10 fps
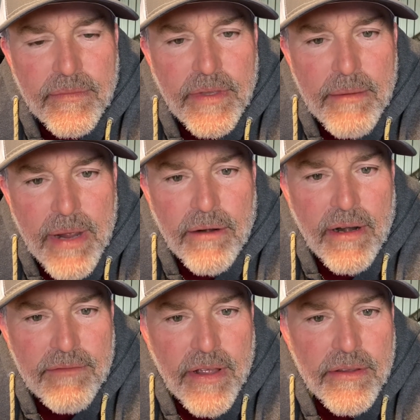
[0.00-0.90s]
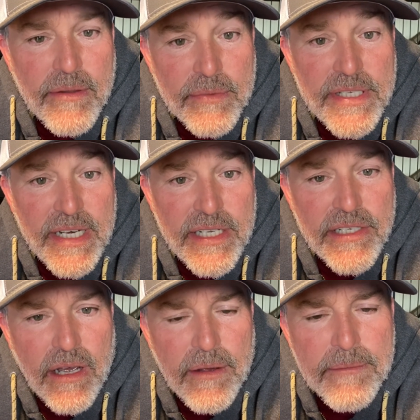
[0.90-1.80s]
My grandfather that was an
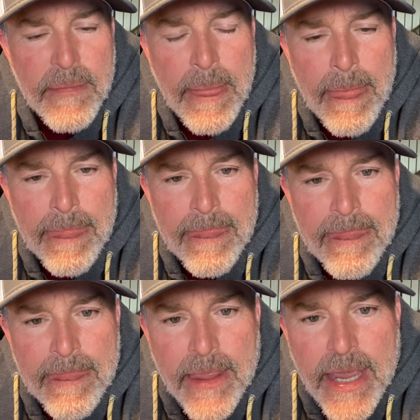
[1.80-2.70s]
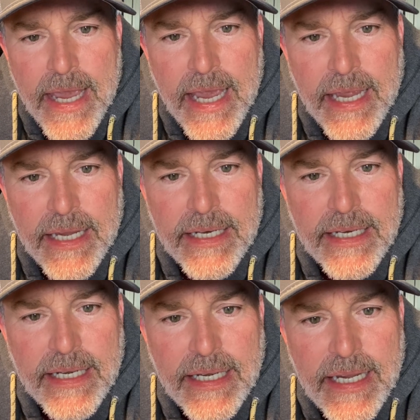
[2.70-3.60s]
Esau. And
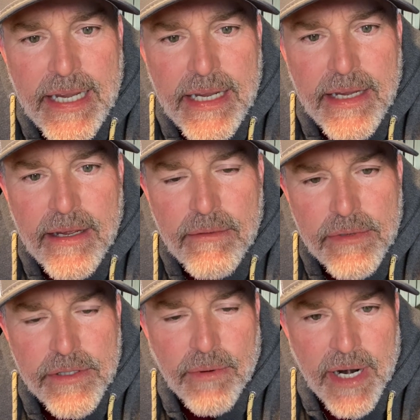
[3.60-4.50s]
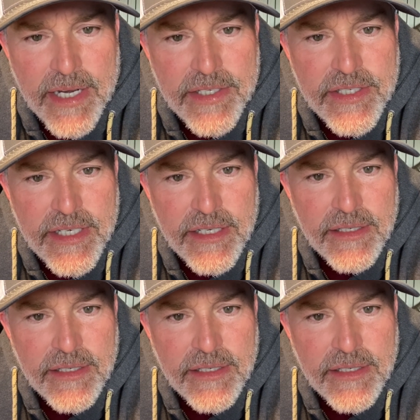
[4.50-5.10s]
he was raised